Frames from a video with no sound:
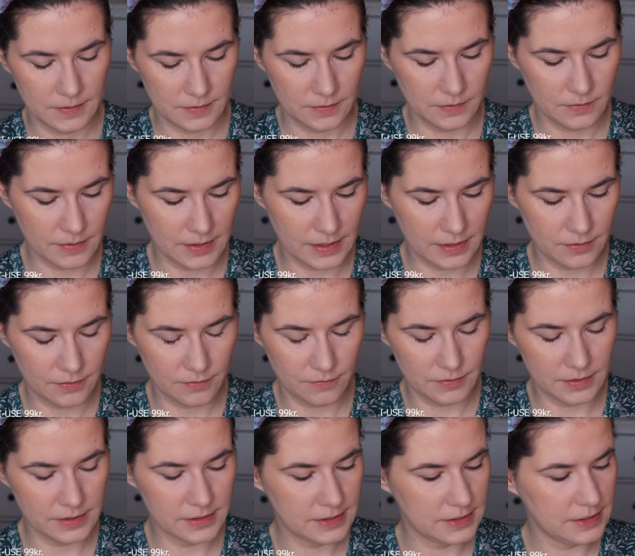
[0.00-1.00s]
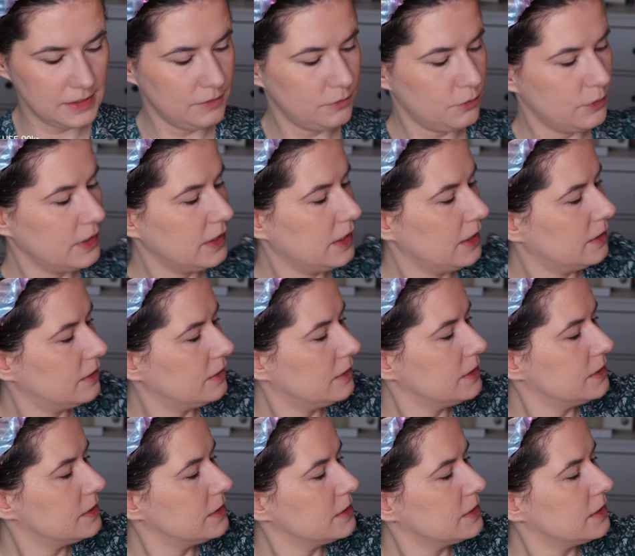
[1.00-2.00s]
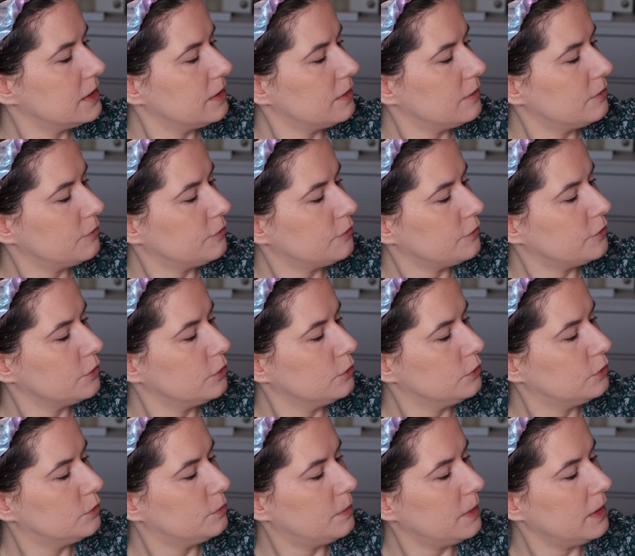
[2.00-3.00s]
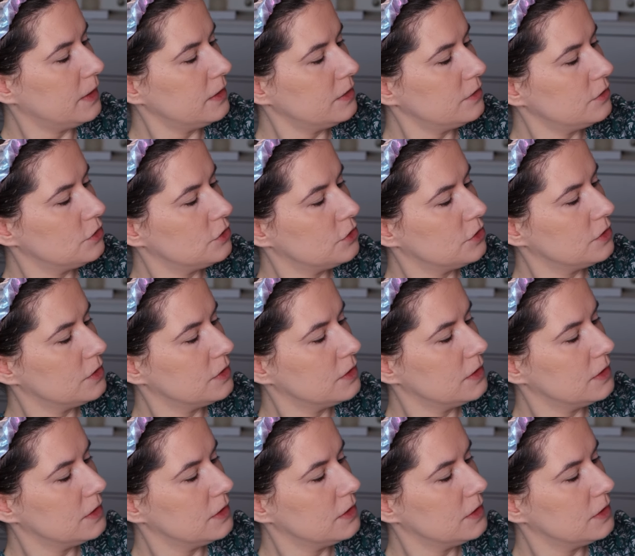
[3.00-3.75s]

so let's see if we can, this is a fruit punch.